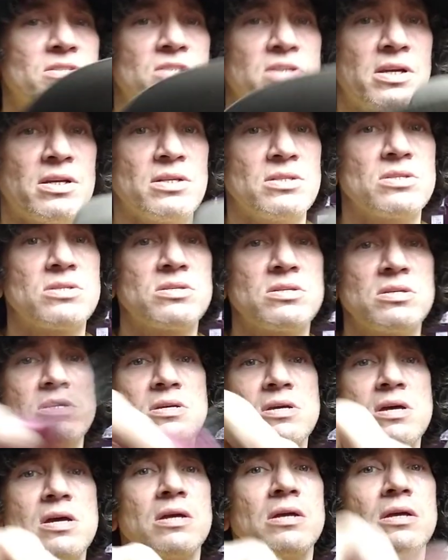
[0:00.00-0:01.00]
as you can see,
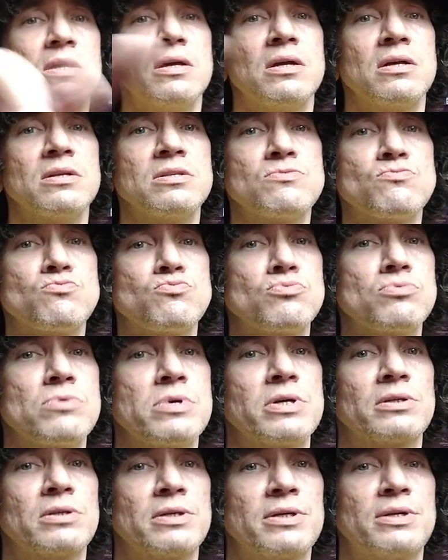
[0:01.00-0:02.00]
it's
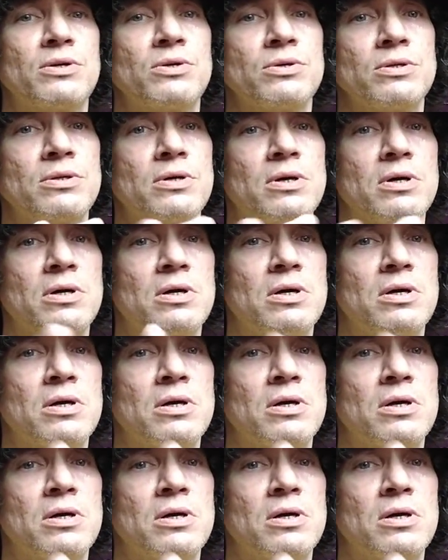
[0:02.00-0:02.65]
really good